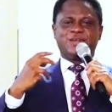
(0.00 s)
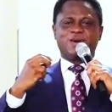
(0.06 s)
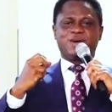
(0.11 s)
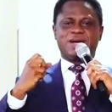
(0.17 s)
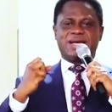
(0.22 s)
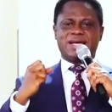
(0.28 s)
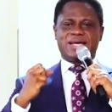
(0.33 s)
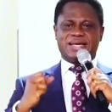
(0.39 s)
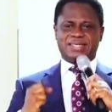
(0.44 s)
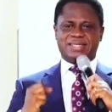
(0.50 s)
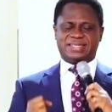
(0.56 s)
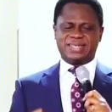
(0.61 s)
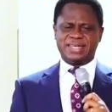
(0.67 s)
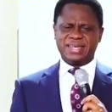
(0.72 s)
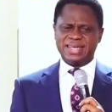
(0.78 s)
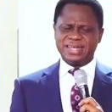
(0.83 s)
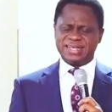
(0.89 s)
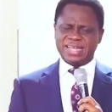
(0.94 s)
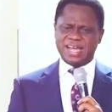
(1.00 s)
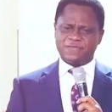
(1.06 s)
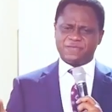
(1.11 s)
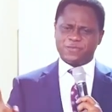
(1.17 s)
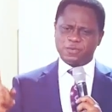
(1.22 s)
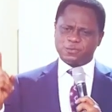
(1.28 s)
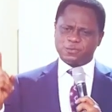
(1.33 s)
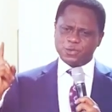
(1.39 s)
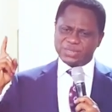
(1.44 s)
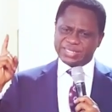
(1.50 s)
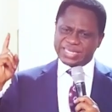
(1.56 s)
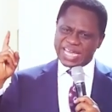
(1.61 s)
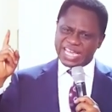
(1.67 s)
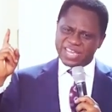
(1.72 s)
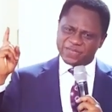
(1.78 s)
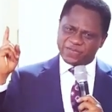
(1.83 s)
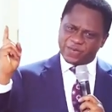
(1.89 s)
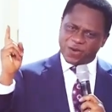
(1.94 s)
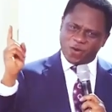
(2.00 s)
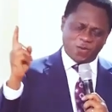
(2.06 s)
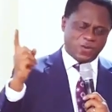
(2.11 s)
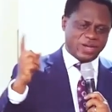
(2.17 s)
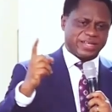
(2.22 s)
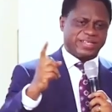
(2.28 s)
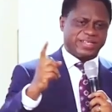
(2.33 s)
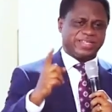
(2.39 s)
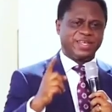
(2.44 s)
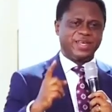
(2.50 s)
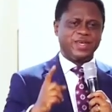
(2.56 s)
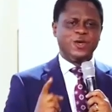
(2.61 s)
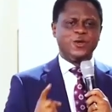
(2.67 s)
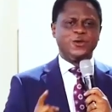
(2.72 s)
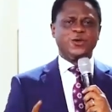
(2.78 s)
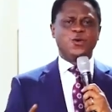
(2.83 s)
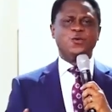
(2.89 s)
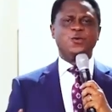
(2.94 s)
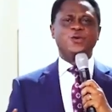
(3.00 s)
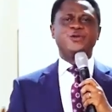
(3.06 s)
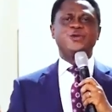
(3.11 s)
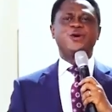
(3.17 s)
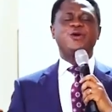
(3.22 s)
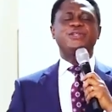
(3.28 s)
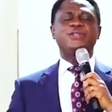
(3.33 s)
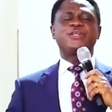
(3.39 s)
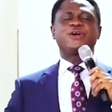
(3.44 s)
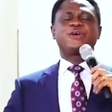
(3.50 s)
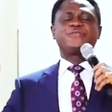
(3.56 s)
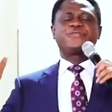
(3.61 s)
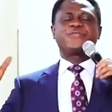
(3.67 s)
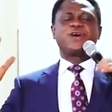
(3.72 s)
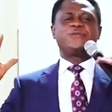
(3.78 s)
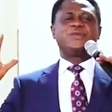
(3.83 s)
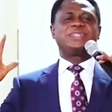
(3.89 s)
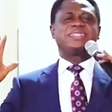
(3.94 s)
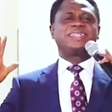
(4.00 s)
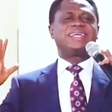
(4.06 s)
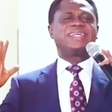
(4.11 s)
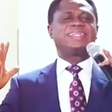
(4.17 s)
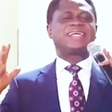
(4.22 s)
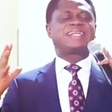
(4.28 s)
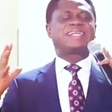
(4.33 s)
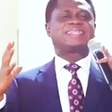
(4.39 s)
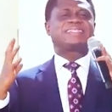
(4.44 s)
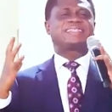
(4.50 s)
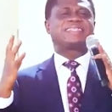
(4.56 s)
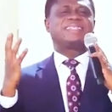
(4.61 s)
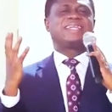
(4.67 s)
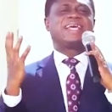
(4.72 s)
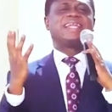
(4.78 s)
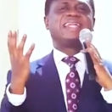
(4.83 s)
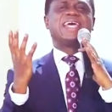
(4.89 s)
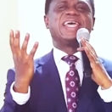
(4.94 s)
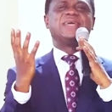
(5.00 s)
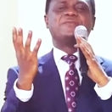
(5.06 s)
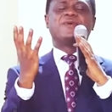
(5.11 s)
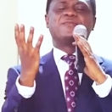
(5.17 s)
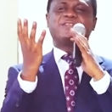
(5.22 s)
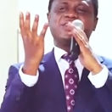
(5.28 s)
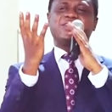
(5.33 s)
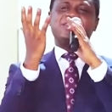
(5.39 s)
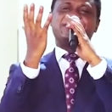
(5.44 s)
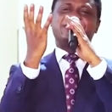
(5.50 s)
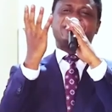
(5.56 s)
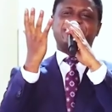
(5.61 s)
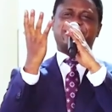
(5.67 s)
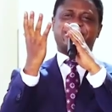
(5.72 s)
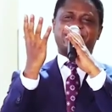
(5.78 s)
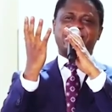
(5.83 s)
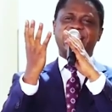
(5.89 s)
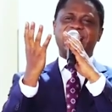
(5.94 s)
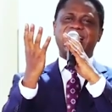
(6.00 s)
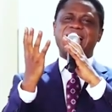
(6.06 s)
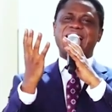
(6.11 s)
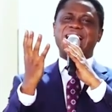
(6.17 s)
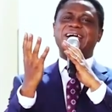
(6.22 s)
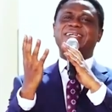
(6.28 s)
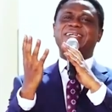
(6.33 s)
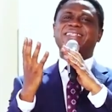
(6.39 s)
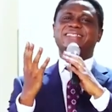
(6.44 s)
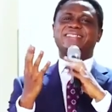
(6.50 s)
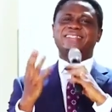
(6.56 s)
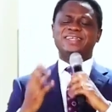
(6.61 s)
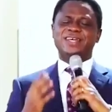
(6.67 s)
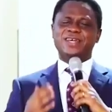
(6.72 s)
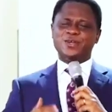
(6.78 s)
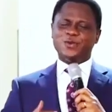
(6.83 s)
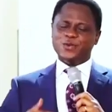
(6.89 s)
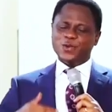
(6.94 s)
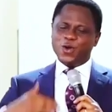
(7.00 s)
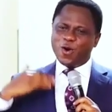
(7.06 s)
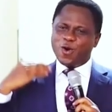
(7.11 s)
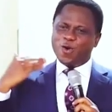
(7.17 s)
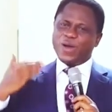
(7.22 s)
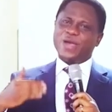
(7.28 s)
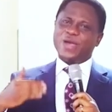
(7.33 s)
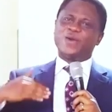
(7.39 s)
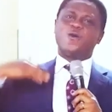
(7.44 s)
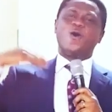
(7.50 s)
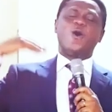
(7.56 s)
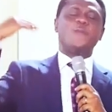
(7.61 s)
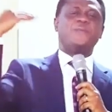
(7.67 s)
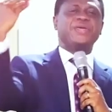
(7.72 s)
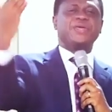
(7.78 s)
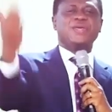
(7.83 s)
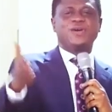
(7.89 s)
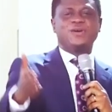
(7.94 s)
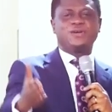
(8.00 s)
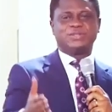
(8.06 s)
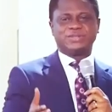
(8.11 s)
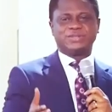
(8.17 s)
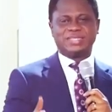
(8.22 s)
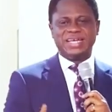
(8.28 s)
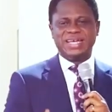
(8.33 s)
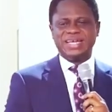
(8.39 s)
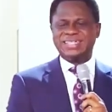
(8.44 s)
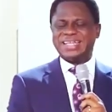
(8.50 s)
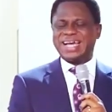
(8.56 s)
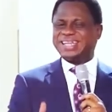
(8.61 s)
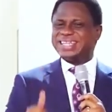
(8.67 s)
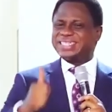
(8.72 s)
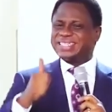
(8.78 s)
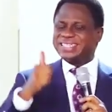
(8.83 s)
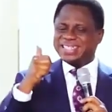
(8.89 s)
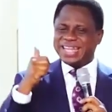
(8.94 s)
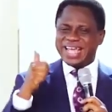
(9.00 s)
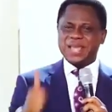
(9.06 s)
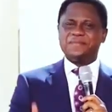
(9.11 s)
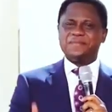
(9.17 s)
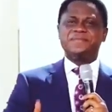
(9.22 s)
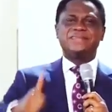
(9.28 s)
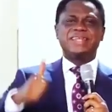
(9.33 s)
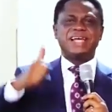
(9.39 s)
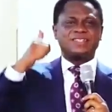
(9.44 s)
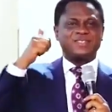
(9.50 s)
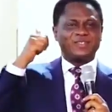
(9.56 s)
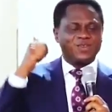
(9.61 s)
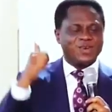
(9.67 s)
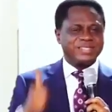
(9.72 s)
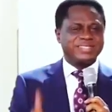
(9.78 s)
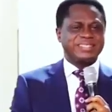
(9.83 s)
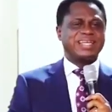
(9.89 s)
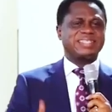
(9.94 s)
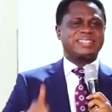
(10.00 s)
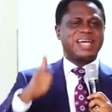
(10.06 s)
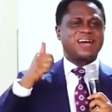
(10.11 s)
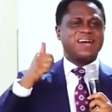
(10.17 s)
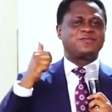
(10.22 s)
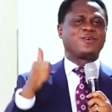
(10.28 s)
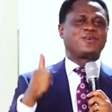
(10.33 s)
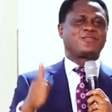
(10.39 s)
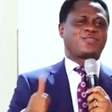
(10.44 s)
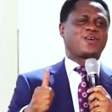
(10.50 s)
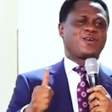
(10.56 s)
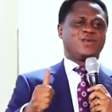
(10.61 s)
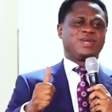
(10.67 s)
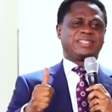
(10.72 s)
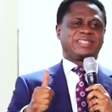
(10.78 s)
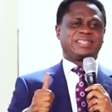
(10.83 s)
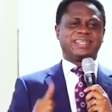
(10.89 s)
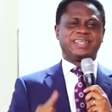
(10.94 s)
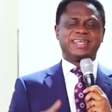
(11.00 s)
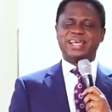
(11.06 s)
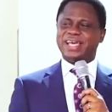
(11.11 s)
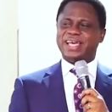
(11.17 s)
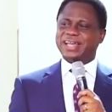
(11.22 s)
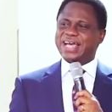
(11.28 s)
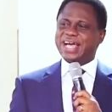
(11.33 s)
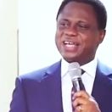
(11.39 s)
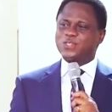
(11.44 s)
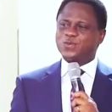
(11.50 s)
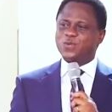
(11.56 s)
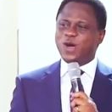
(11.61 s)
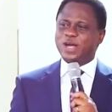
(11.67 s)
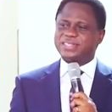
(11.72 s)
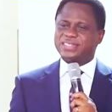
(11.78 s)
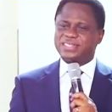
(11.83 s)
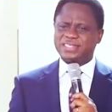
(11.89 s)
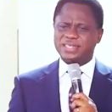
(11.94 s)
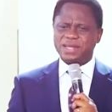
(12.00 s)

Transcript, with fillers: your heart. That from today forward, you will know the authority that is in the name of Jesus and know and go beyond that this name does not just have authority, it has what?